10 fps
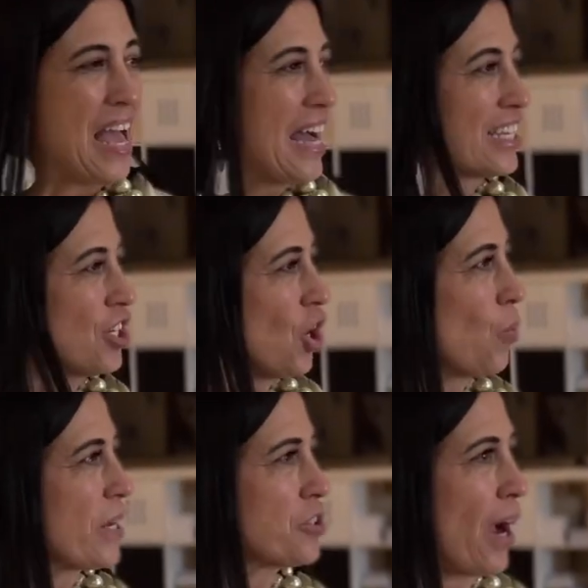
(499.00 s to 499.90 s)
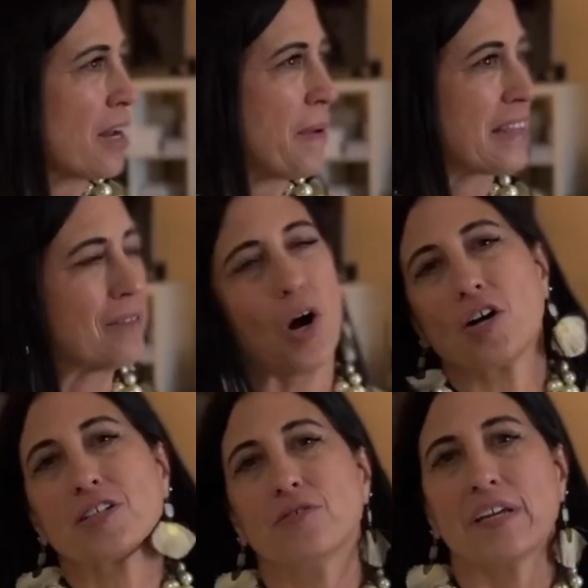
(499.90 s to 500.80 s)
You know, we try to make them all
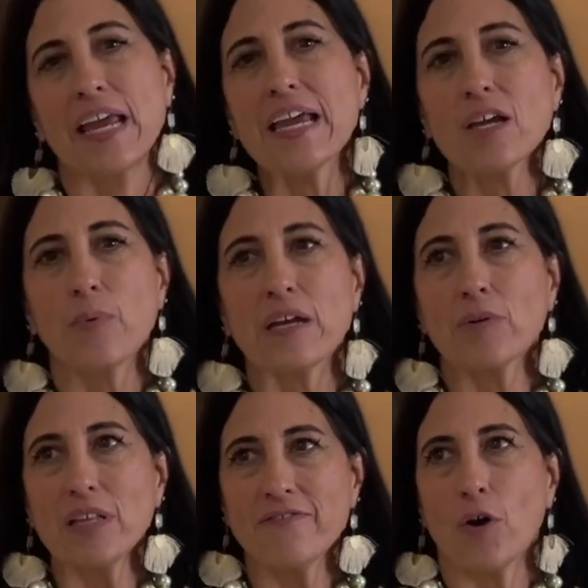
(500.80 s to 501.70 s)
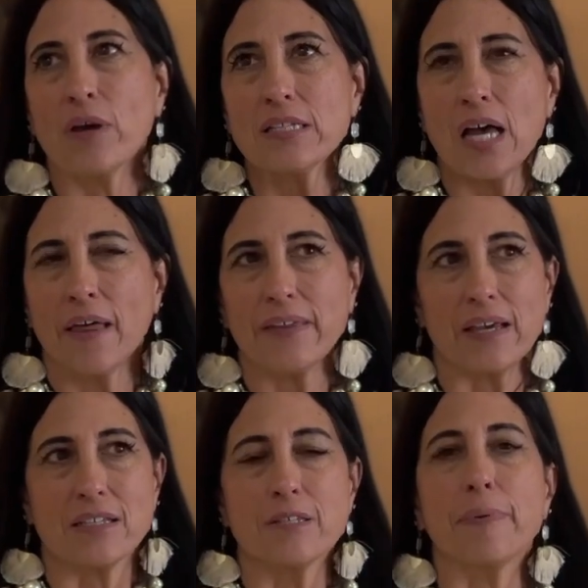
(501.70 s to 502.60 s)
unique. We really focus on the
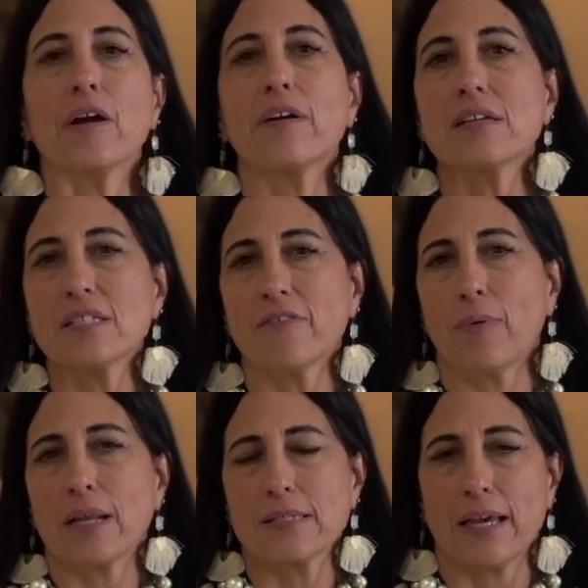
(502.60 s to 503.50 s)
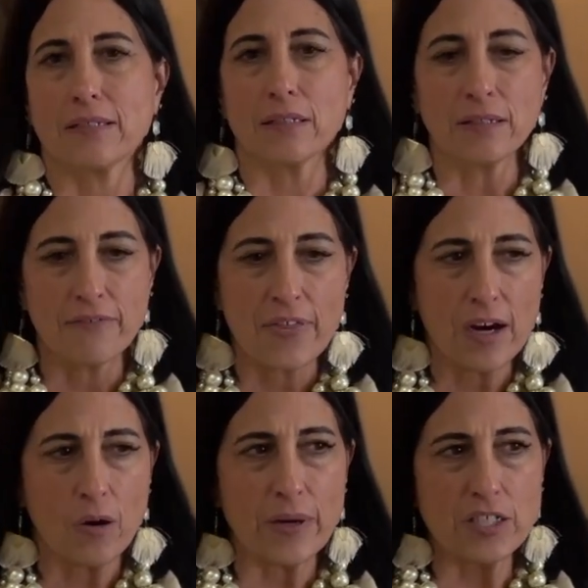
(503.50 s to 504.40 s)
experience of what it's like to live there.
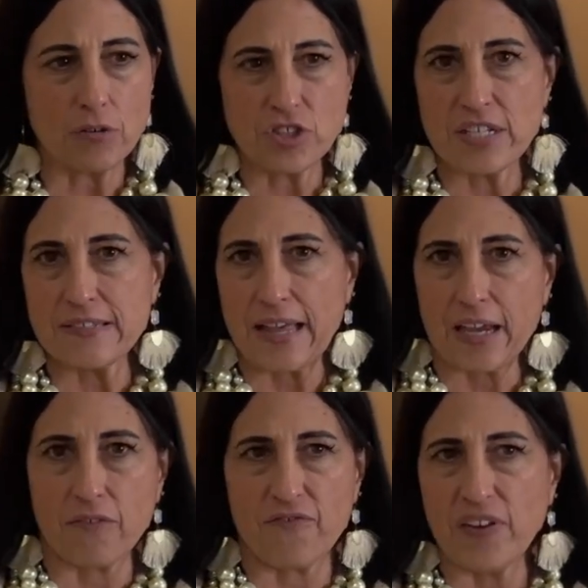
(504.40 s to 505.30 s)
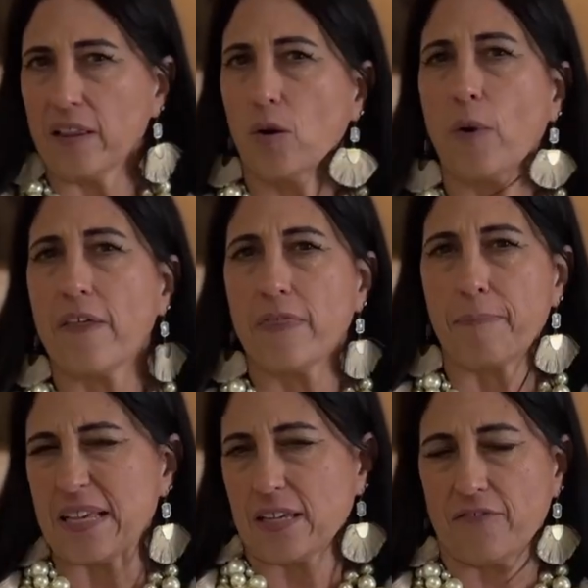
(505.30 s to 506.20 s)
We don't just like fill it with
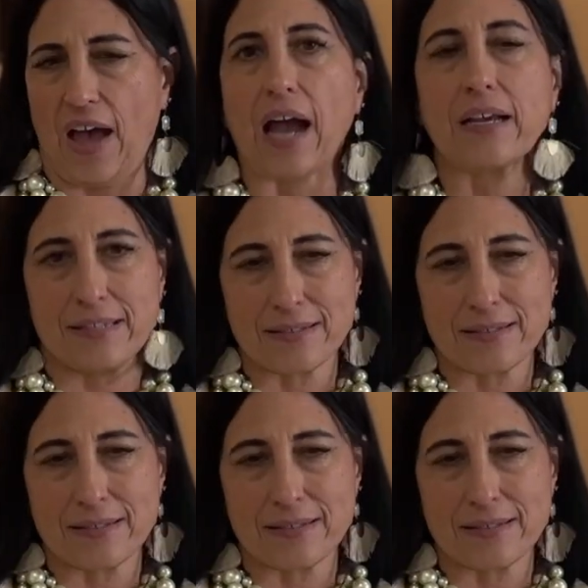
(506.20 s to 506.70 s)
basic facts.